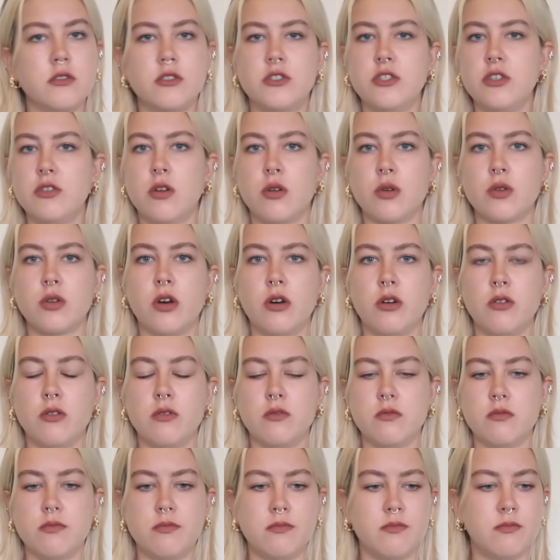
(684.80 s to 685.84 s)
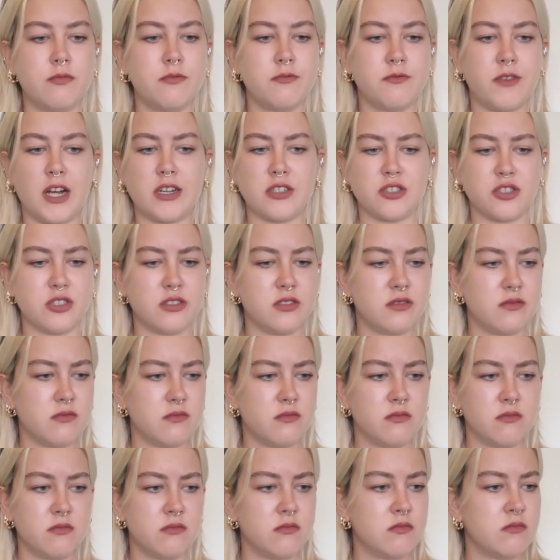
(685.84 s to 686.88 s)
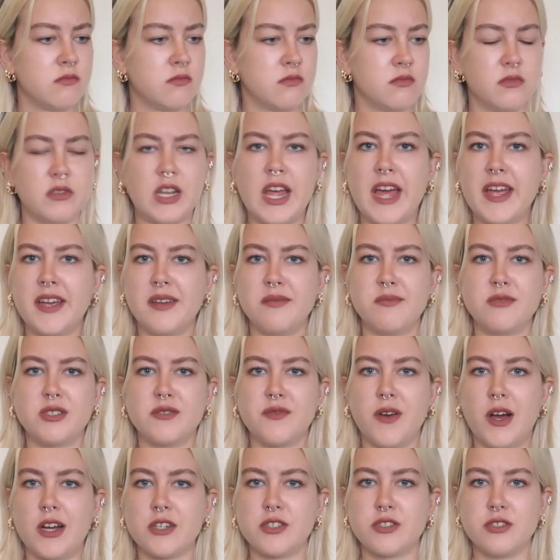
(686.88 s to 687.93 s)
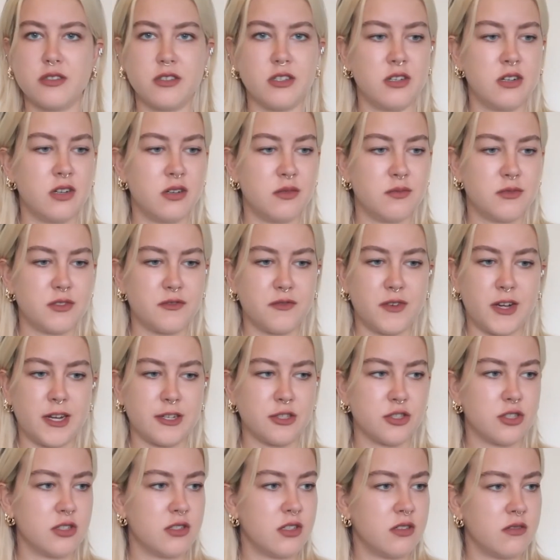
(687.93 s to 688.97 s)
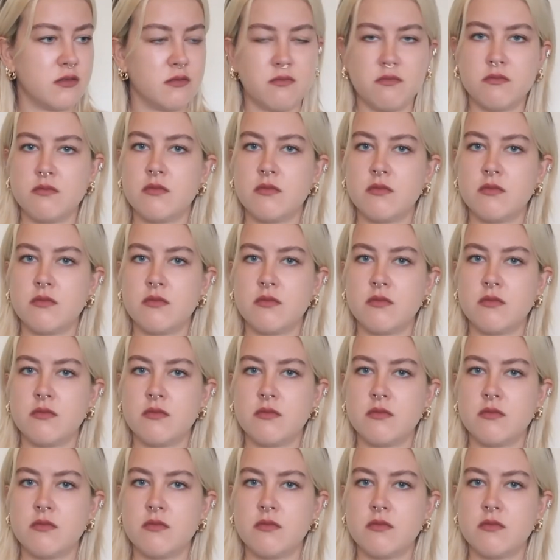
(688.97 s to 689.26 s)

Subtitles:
do not know fashion names, fashion terms, fashion,